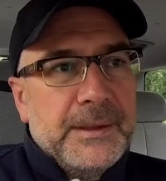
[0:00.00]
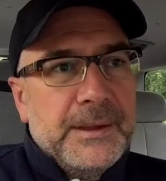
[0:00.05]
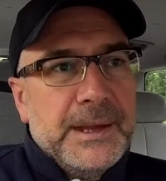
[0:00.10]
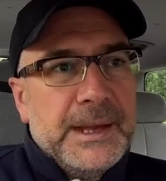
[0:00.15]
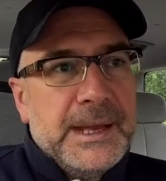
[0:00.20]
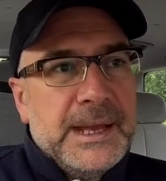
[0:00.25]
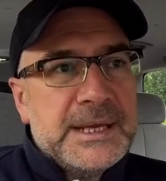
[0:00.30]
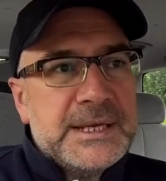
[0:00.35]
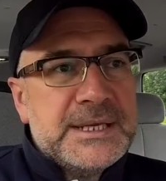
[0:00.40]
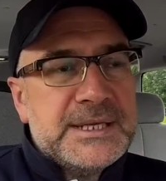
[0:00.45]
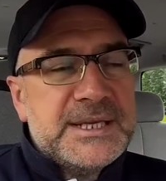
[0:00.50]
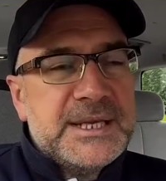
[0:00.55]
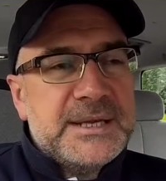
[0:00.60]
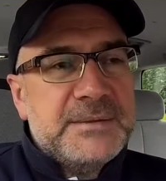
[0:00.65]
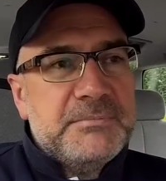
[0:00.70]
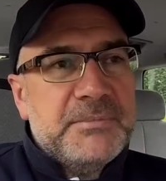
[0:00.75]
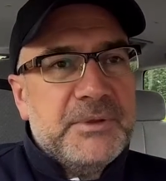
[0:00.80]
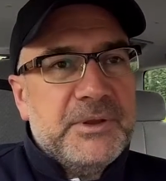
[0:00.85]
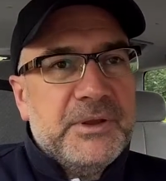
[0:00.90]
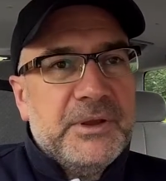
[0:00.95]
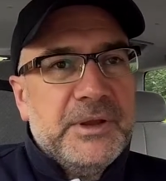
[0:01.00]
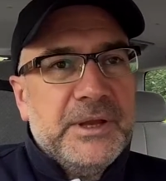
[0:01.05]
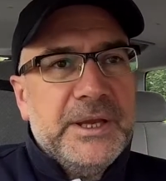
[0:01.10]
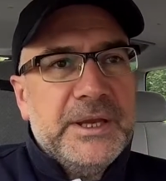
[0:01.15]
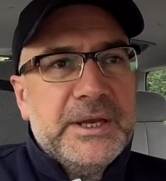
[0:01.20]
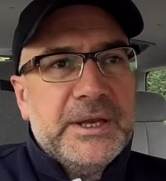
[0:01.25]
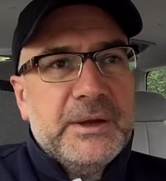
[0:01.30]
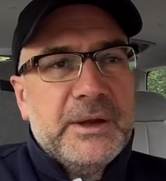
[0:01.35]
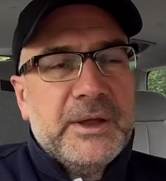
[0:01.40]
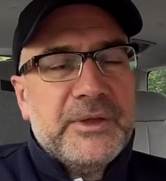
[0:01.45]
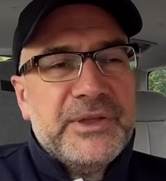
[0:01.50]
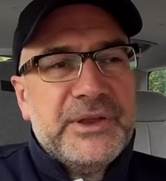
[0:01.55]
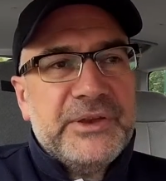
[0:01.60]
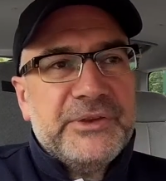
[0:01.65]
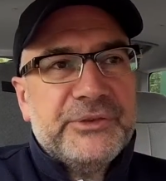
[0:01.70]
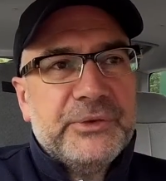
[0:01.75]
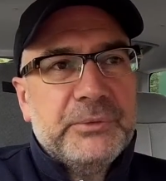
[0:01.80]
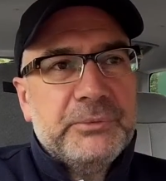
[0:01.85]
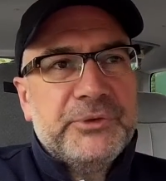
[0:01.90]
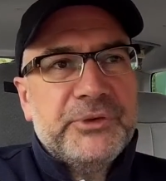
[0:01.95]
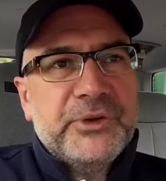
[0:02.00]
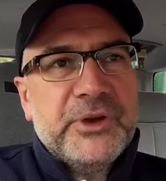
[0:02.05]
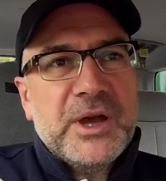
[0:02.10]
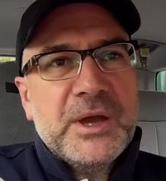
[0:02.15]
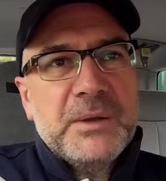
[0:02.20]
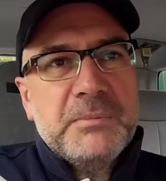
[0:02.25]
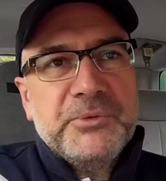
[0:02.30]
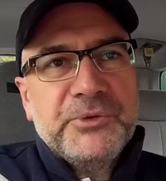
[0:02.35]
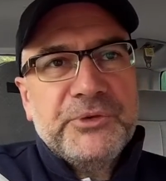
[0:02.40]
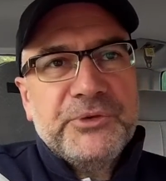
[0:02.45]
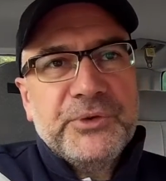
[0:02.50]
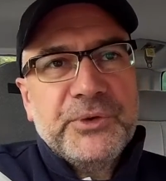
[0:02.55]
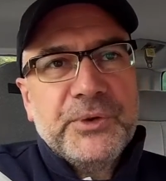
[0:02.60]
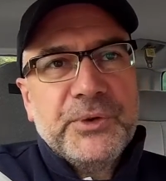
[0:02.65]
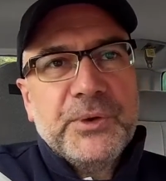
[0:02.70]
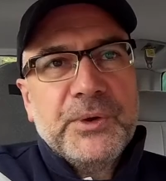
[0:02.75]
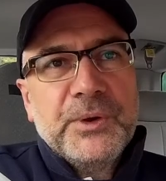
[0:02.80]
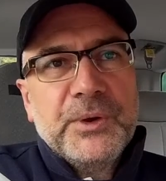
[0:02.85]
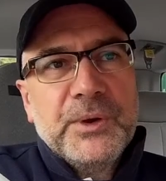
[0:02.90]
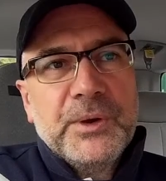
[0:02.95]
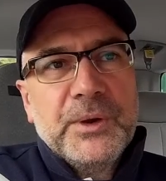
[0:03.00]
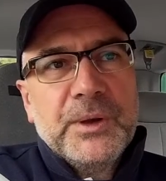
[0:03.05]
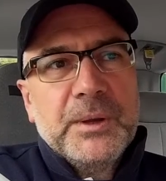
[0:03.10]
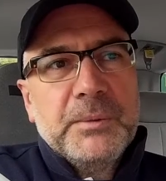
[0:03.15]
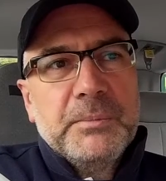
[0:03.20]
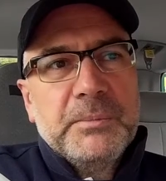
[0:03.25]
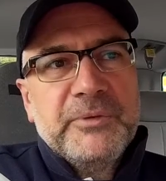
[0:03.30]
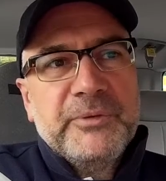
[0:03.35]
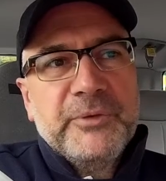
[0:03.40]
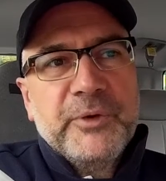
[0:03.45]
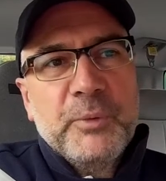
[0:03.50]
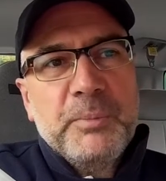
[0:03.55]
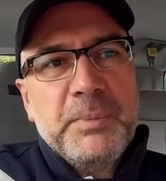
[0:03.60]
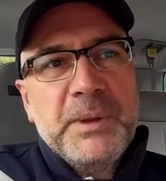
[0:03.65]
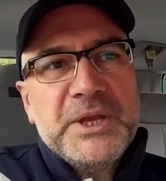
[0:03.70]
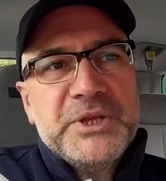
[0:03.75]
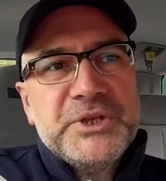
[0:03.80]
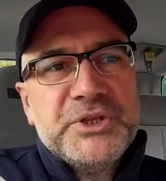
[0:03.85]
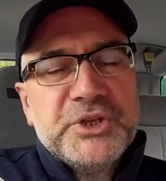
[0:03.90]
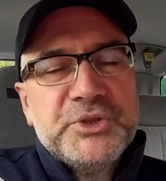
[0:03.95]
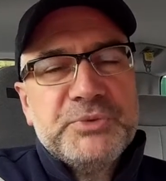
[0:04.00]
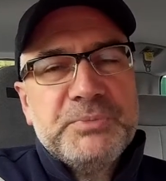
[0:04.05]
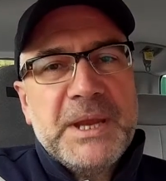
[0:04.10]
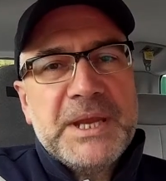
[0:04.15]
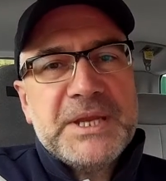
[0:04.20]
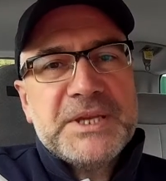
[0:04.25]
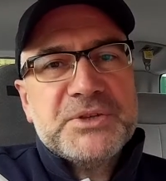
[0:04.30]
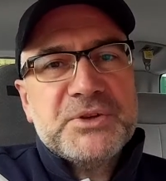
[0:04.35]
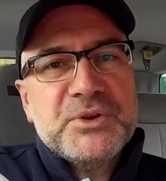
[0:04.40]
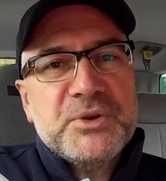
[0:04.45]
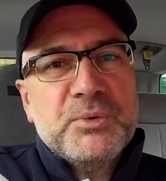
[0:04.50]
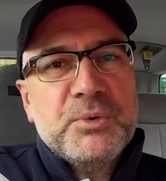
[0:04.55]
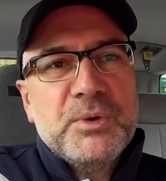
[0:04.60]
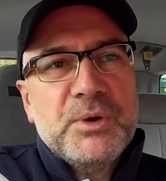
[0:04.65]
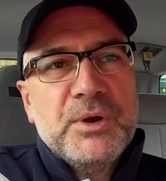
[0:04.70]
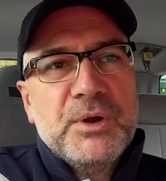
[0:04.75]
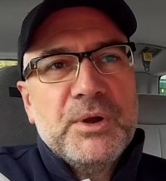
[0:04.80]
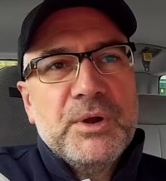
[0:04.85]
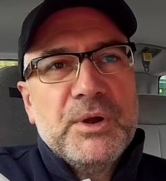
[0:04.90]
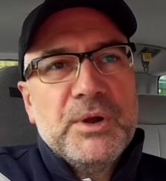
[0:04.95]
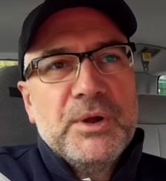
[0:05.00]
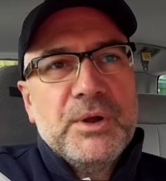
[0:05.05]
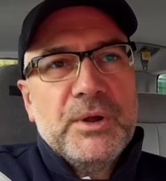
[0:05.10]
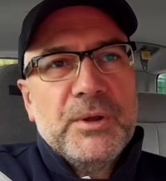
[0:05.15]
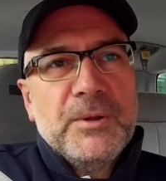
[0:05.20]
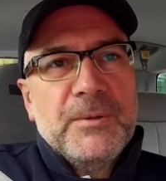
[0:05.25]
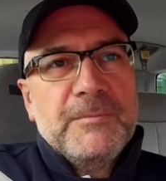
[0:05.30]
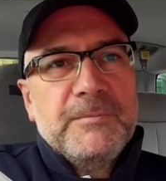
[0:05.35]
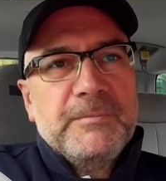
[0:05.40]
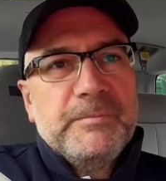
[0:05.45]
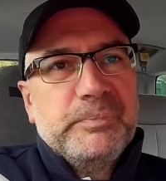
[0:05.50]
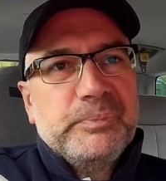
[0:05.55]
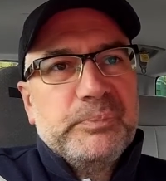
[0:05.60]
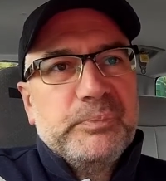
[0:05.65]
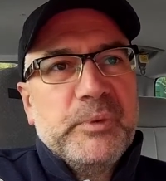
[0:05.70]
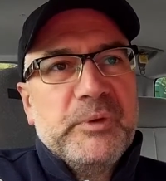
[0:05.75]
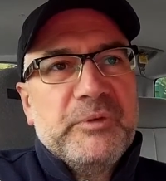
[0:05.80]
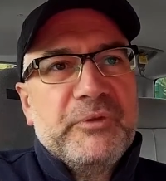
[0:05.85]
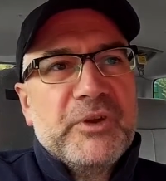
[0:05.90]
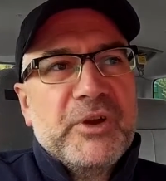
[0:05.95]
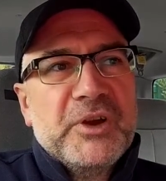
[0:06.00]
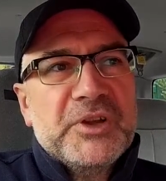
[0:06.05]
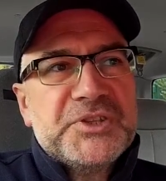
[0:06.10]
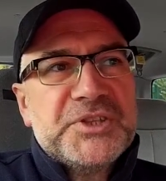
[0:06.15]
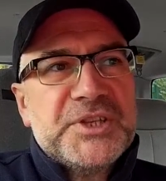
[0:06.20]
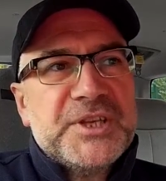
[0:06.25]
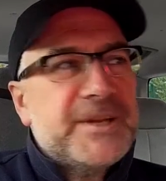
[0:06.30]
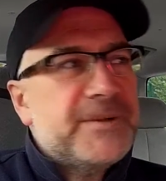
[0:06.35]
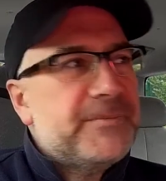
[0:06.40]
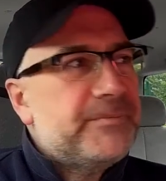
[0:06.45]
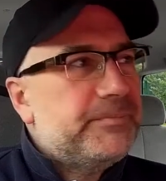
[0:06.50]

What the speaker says: And you know, I think sometimes before being judgmental, we've got to,